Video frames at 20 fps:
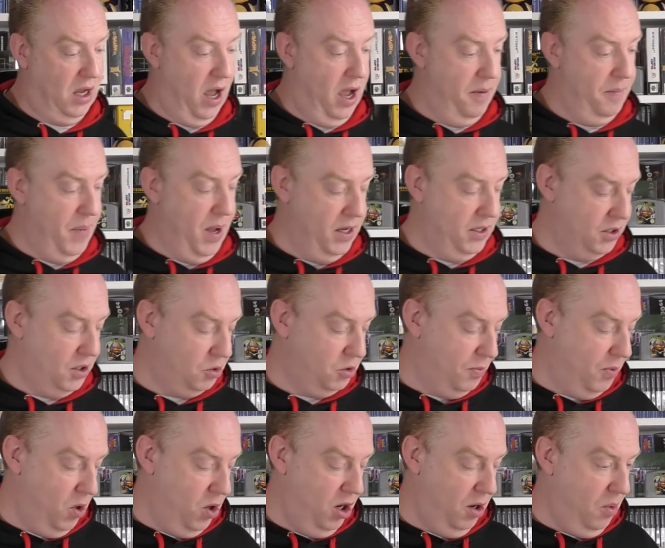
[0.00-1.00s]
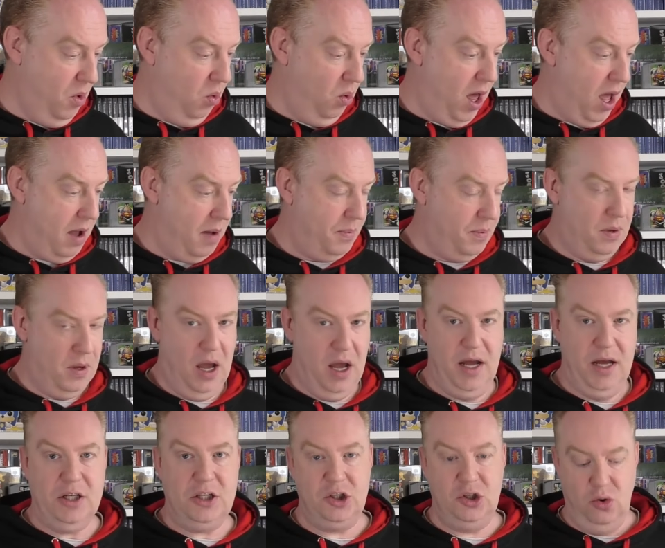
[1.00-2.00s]
but as I was putting them all
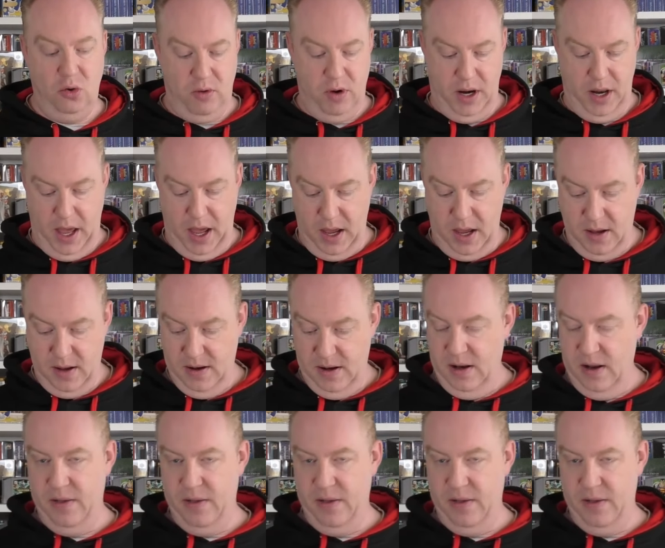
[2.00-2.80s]
up, saw it there.